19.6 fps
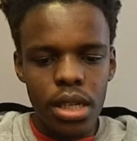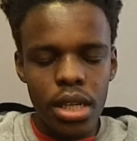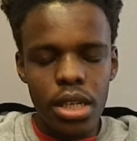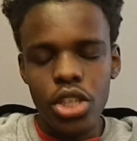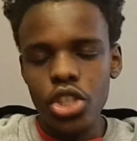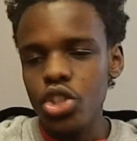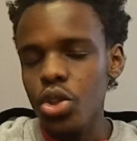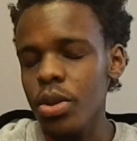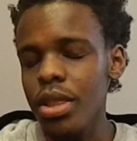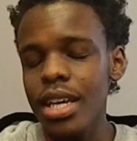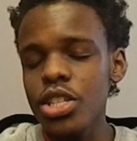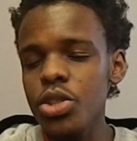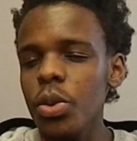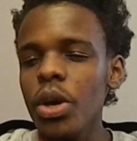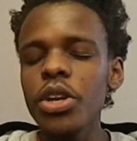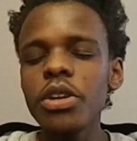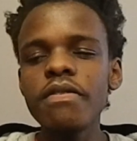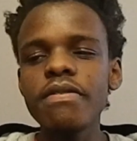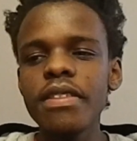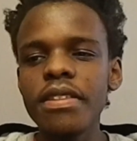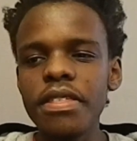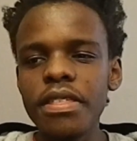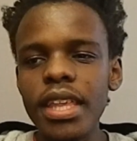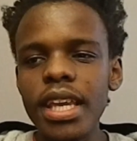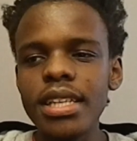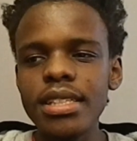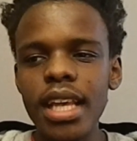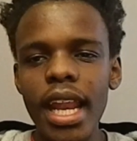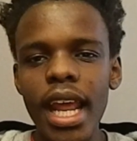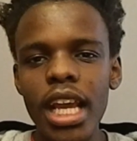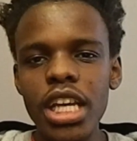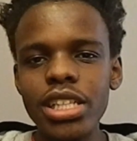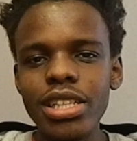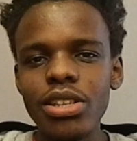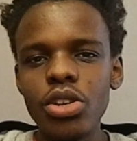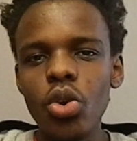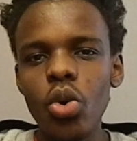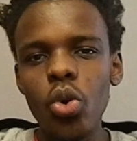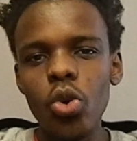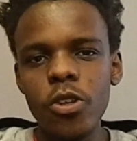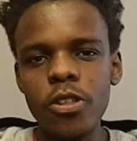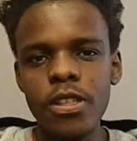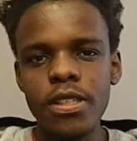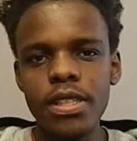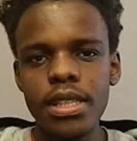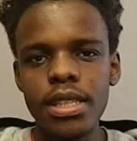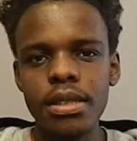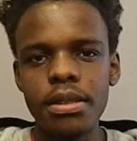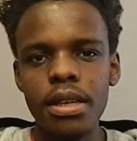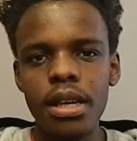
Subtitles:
So that's one of the things that actually causes it.